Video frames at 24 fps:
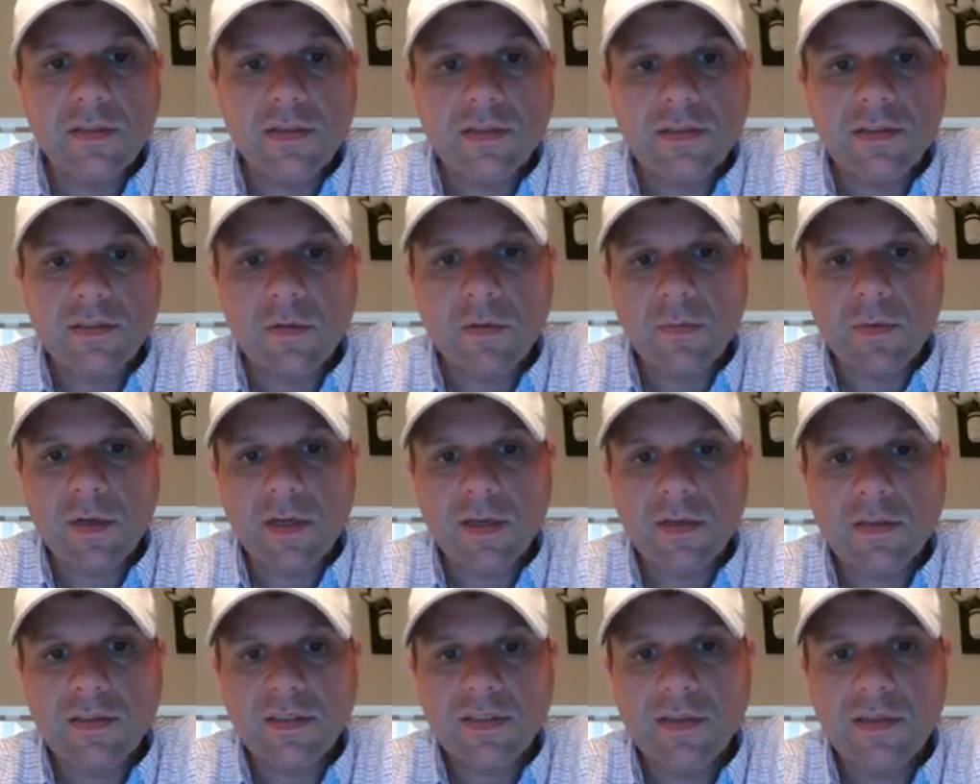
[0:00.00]
it sold
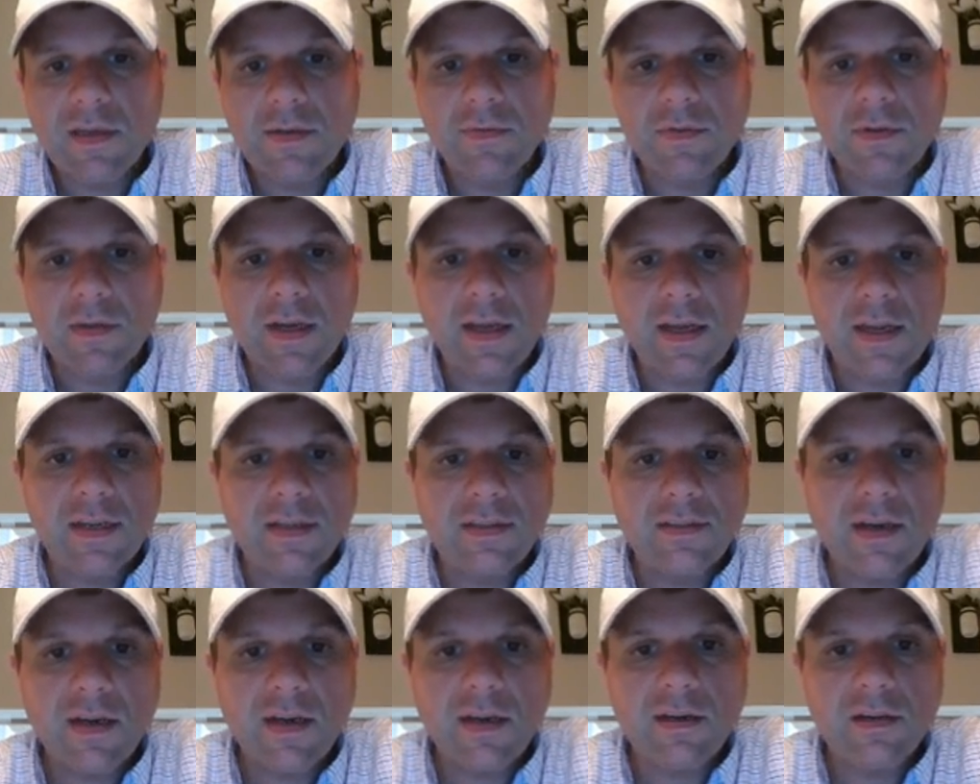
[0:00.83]
about 7 to
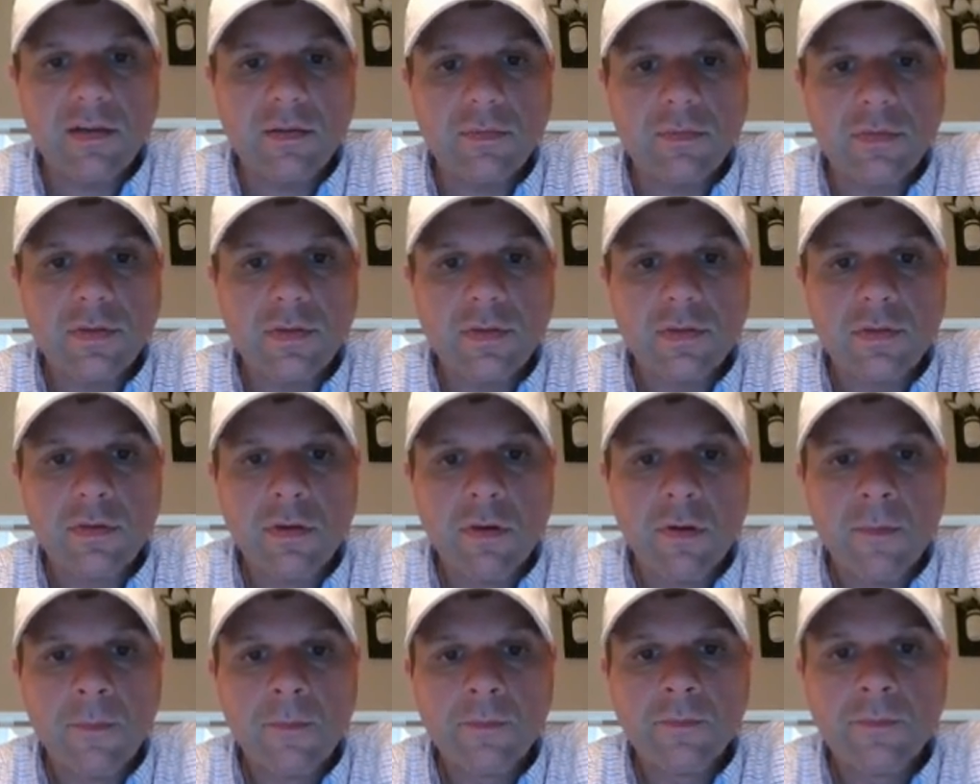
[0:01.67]
8 times
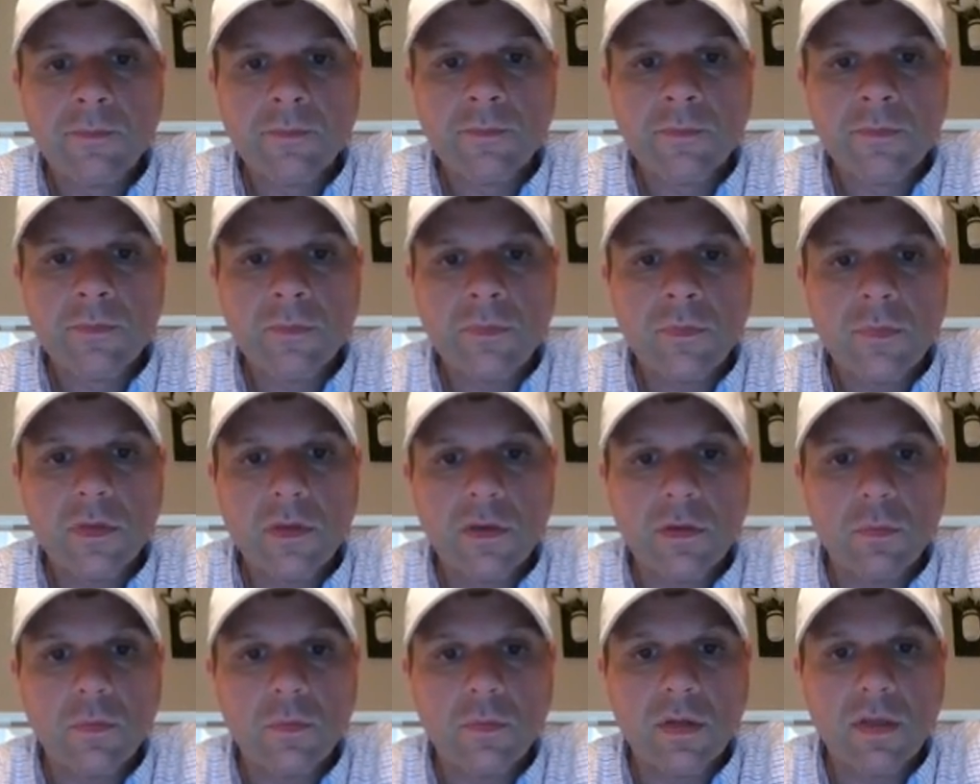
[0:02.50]

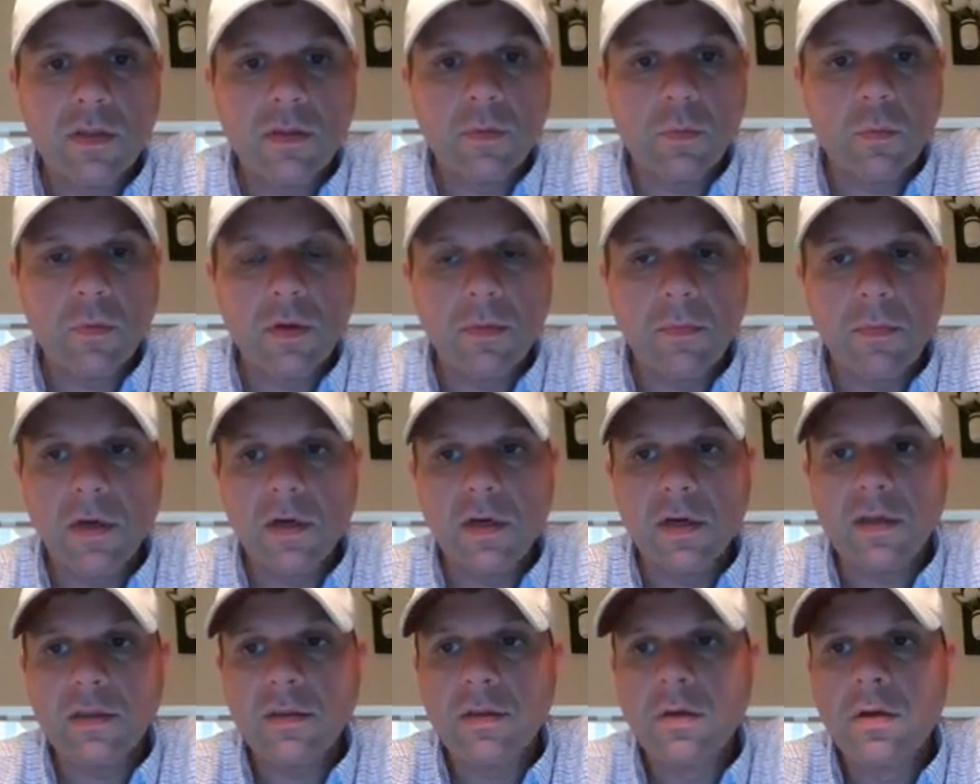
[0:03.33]
in the 1
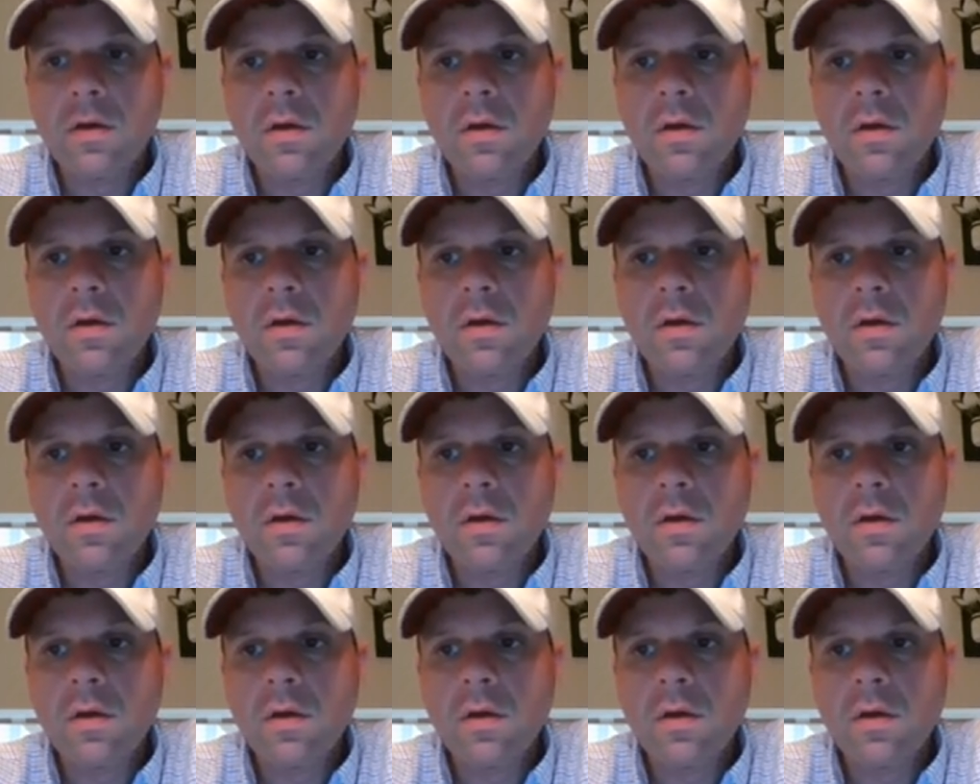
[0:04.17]
month.